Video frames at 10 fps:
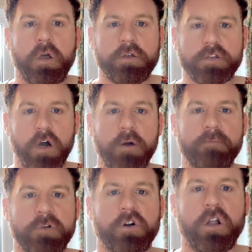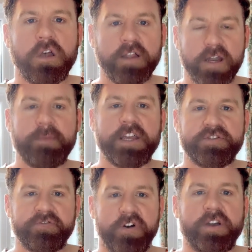So, I've got a little
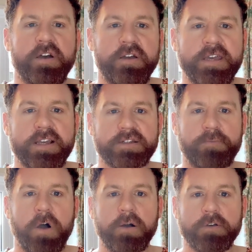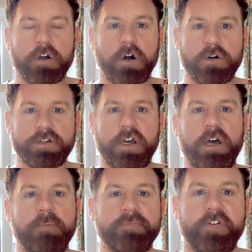animation for you. It's a poem called
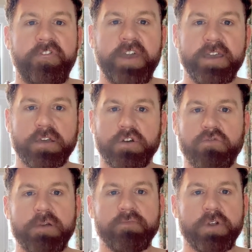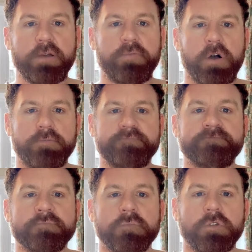The Fake Grim Reaper.
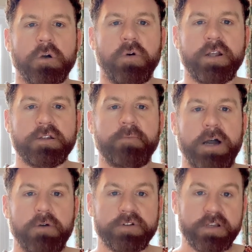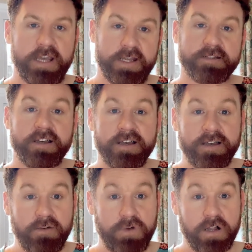So what it's about is,
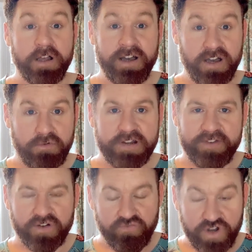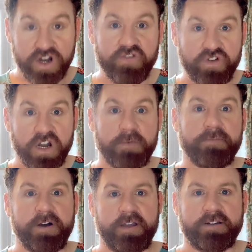well, we're having a really, really bad
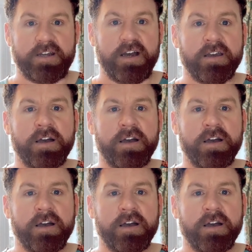panic attack.